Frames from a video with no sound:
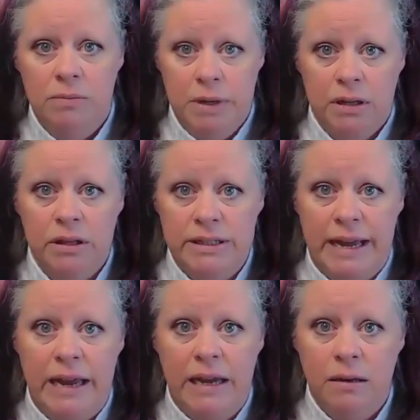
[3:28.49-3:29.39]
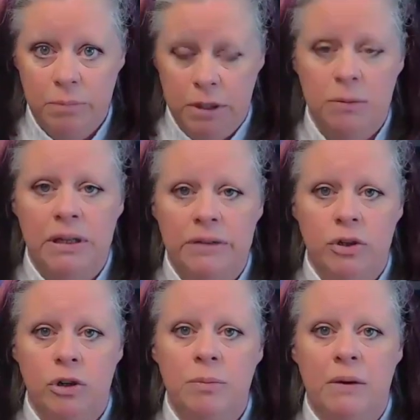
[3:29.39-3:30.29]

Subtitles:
middle of the day, middle of my living room.